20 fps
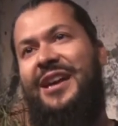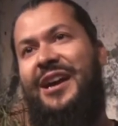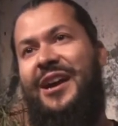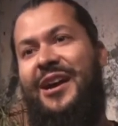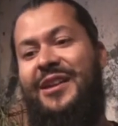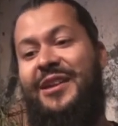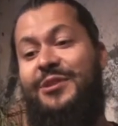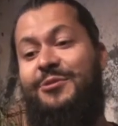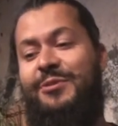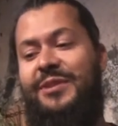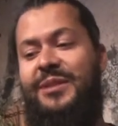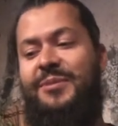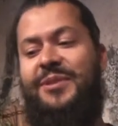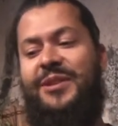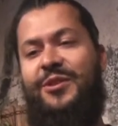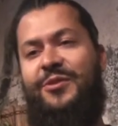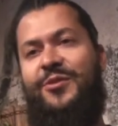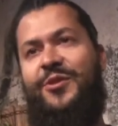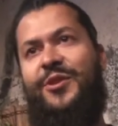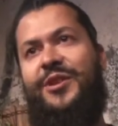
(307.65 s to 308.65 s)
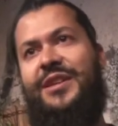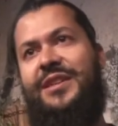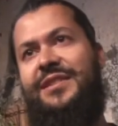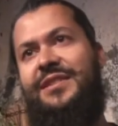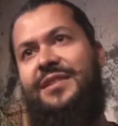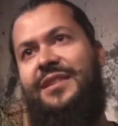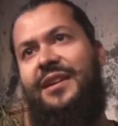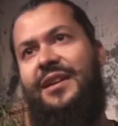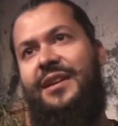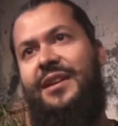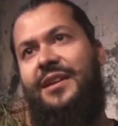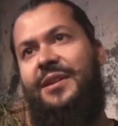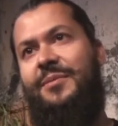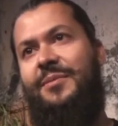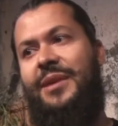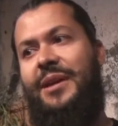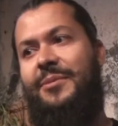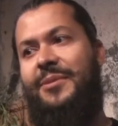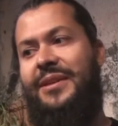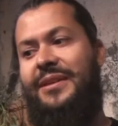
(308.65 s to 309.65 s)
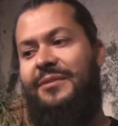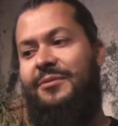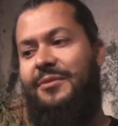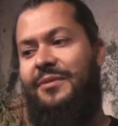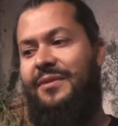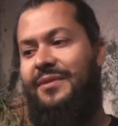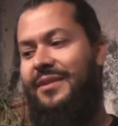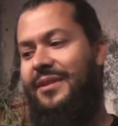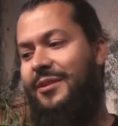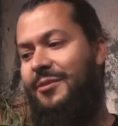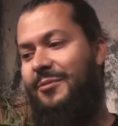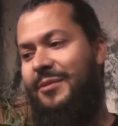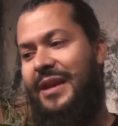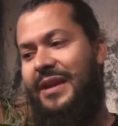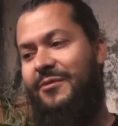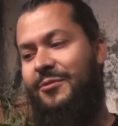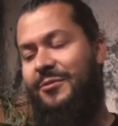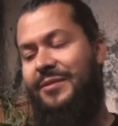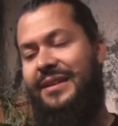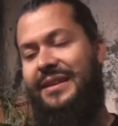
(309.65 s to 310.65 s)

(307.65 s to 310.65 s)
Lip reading: That's really been our focus. We haven't